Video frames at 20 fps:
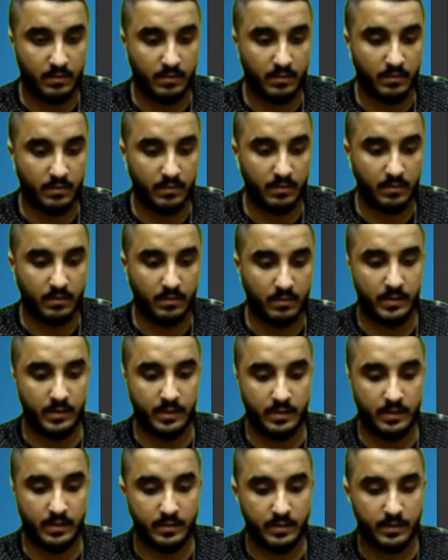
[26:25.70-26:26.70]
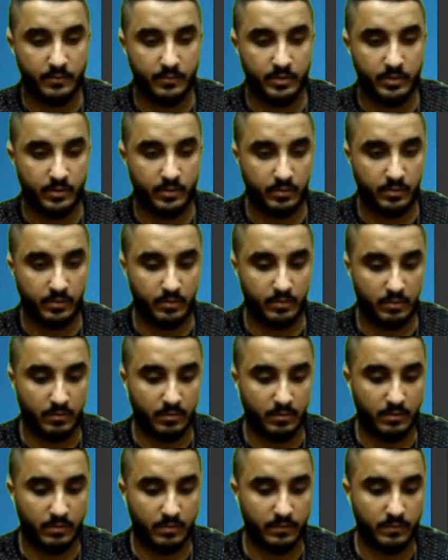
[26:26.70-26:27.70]
And let's say we do
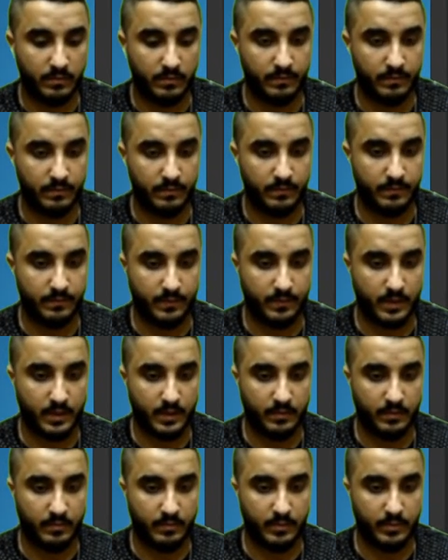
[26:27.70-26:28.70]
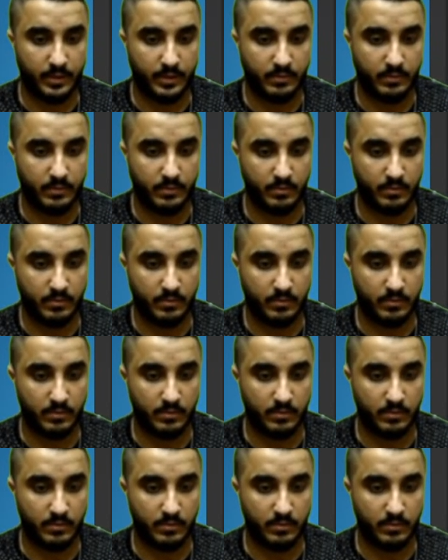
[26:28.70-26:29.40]
500 pixels.